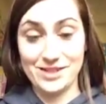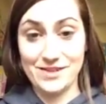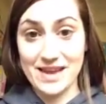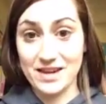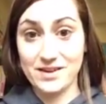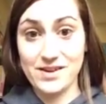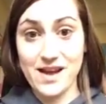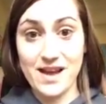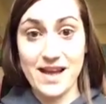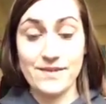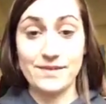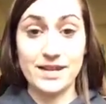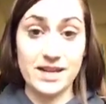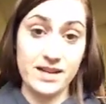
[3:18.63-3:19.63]
so that you're not
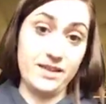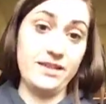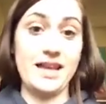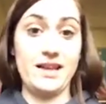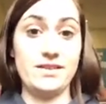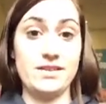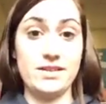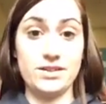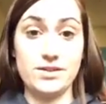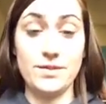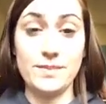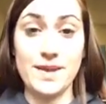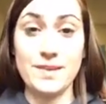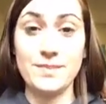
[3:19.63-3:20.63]
having to like search
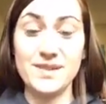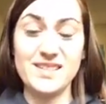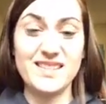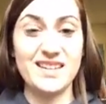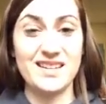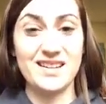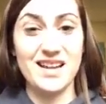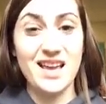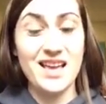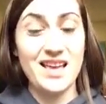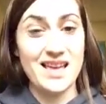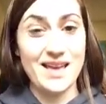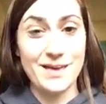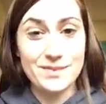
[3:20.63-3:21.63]
through papers, and
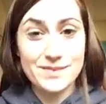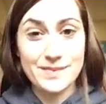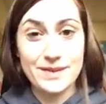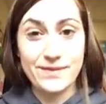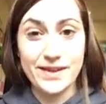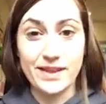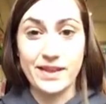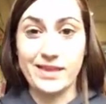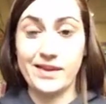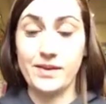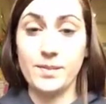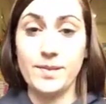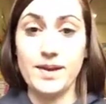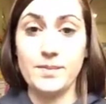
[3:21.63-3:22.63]
it helps me feel a
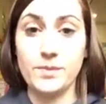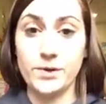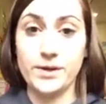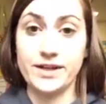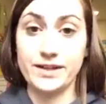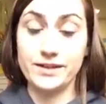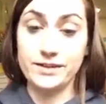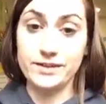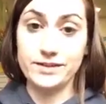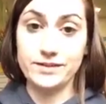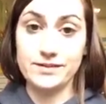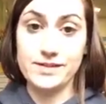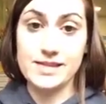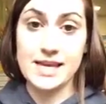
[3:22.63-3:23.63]
little bit more
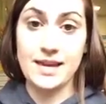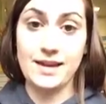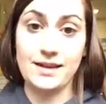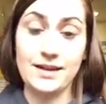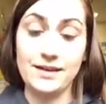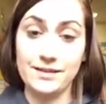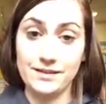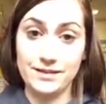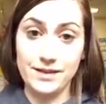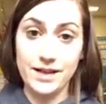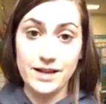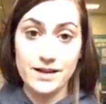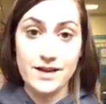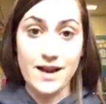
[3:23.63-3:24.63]
sane and
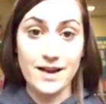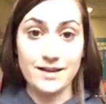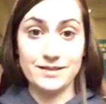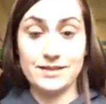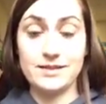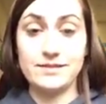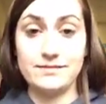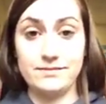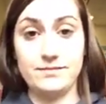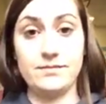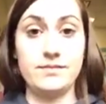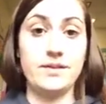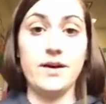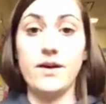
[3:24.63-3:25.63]
not
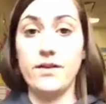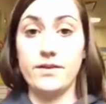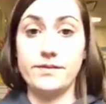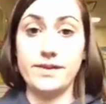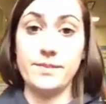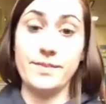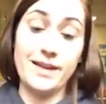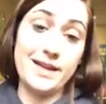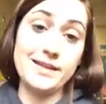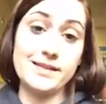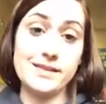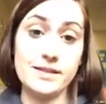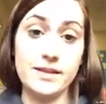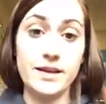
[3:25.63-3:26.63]
all over the
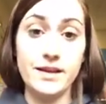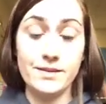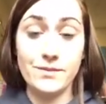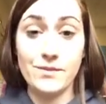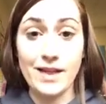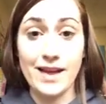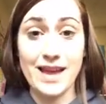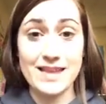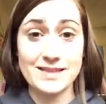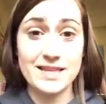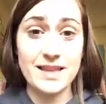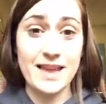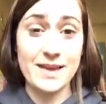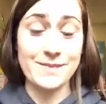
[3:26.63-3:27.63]
place. Well, I
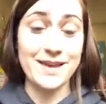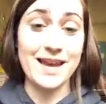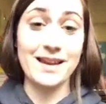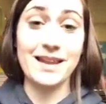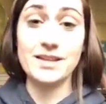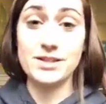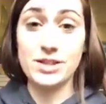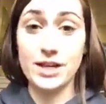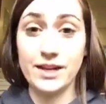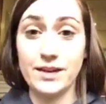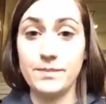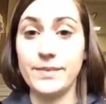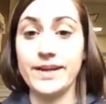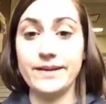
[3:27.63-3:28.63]
still am a headless
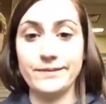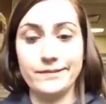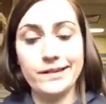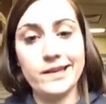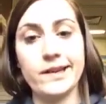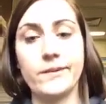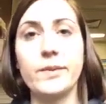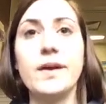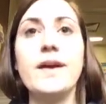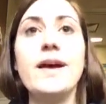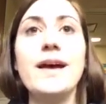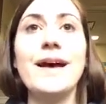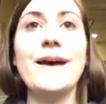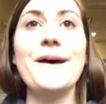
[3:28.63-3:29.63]
chicken, but
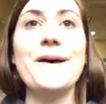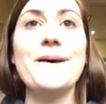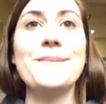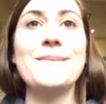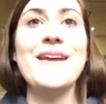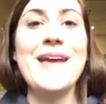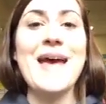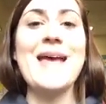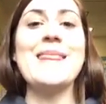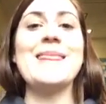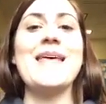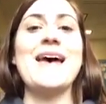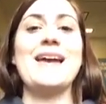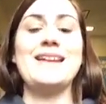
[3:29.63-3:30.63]
and
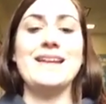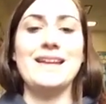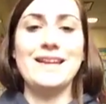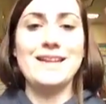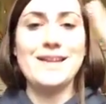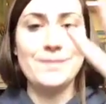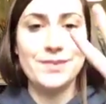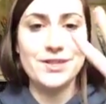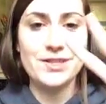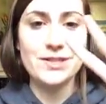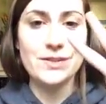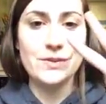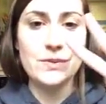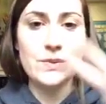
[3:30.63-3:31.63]
then number
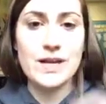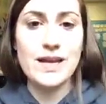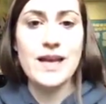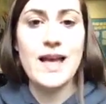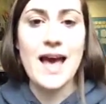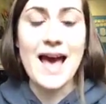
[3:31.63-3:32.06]
2,